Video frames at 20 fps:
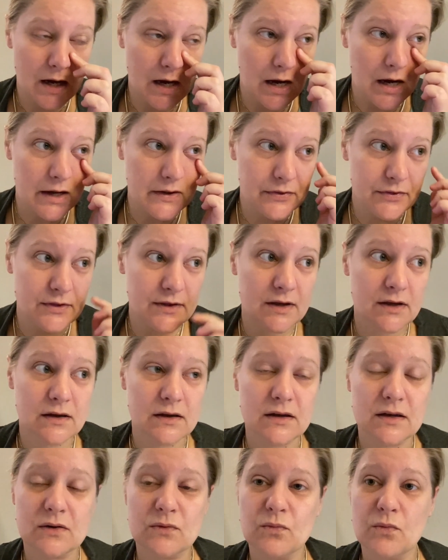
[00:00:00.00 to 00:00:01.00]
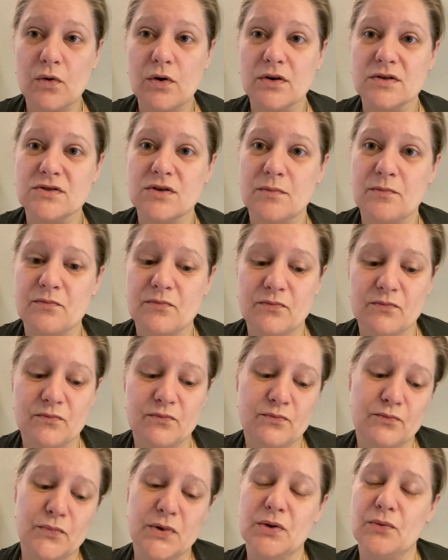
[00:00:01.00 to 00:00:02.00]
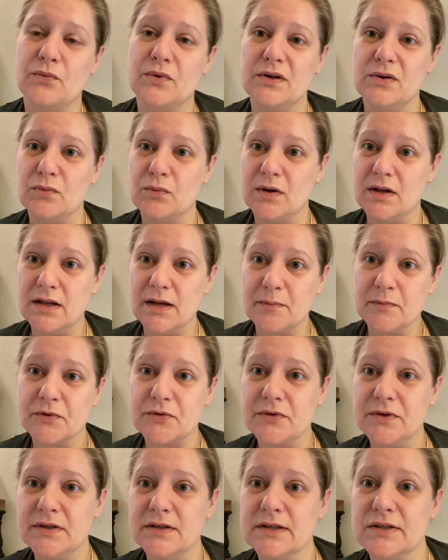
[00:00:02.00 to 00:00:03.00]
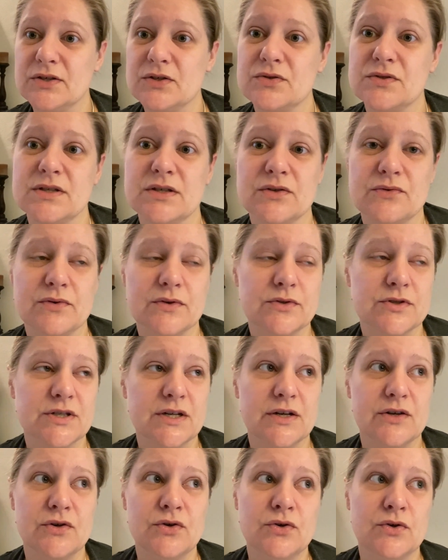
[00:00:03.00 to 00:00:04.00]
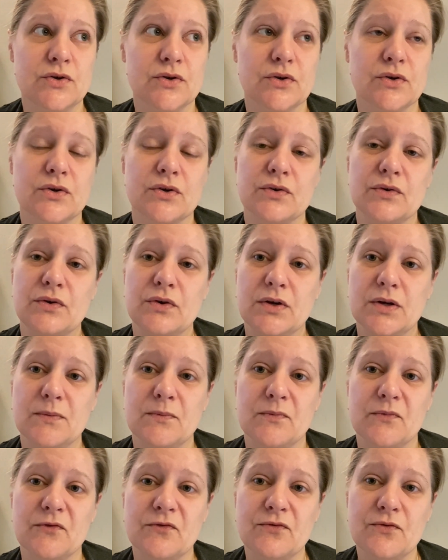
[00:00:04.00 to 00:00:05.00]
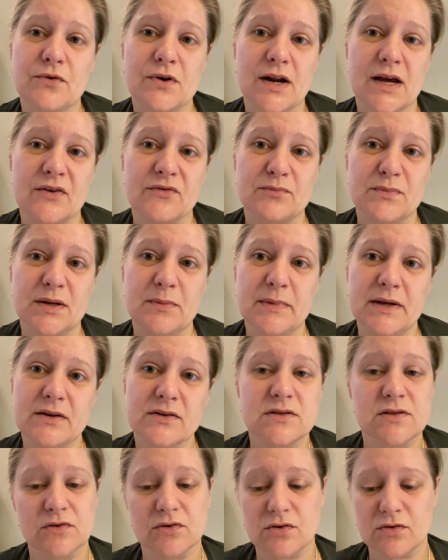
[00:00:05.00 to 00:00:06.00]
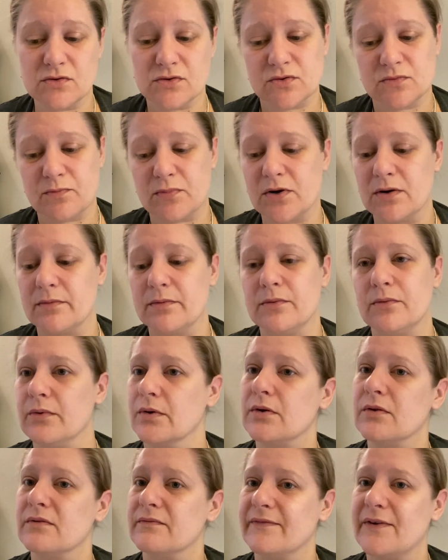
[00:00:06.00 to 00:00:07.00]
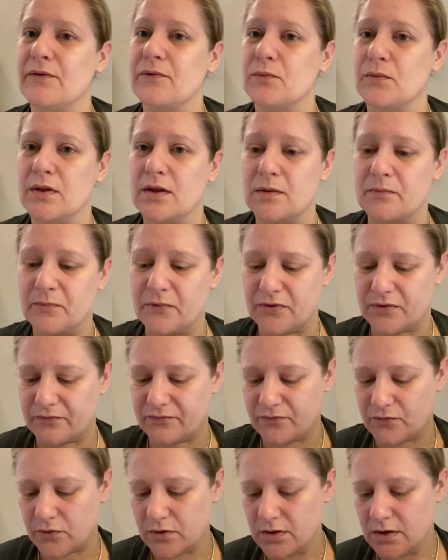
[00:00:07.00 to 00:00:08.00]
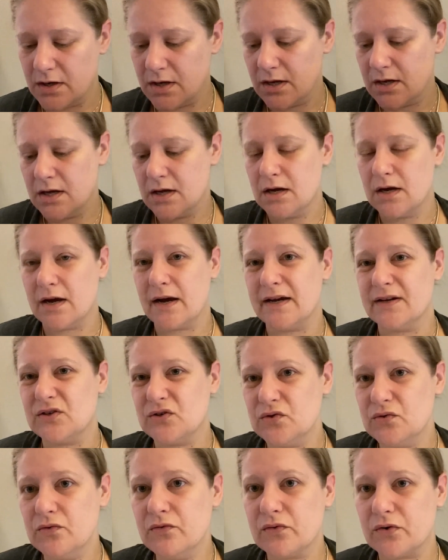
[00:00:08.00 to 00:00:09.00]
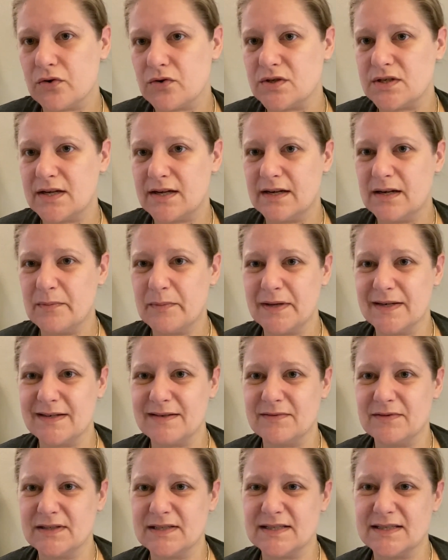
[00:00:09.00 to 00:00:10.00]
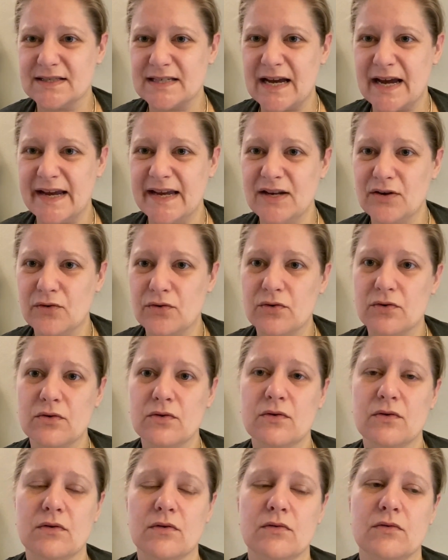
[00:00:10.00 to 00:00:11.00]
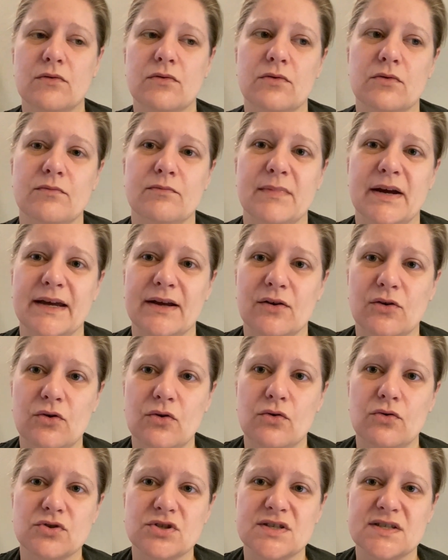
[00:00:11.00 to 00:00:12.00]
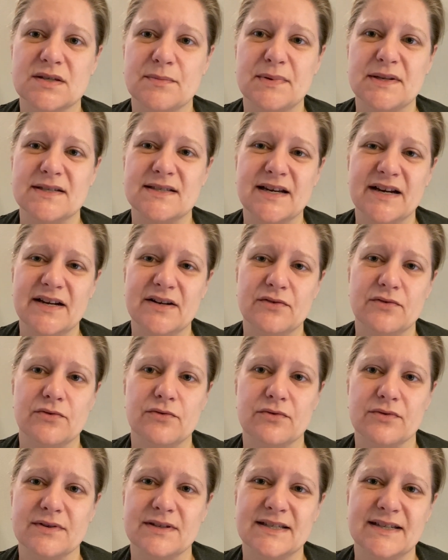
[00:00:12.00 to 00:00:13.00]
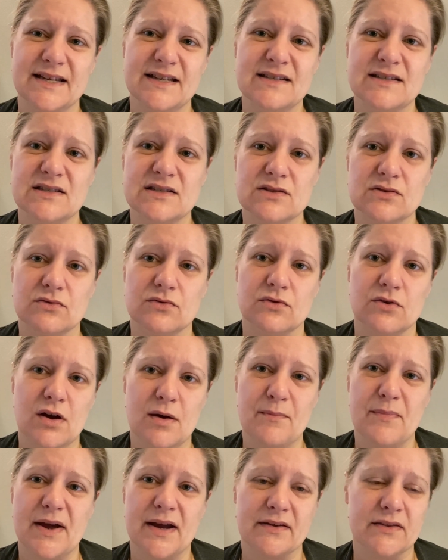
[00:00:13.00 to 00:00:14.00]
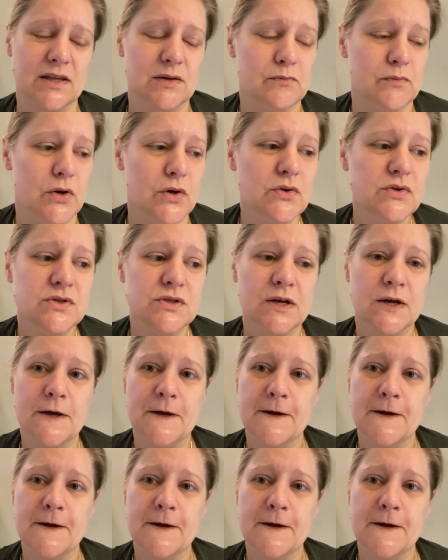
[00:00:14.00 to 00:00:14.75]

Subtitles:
I think it works up really, really well. I'm currently using crochet hook 4.5 millimeters. It could also probably work very well up with the 4. I do crochet a little bit tighter, or my gauge is a bit tighter, dense or compact than most.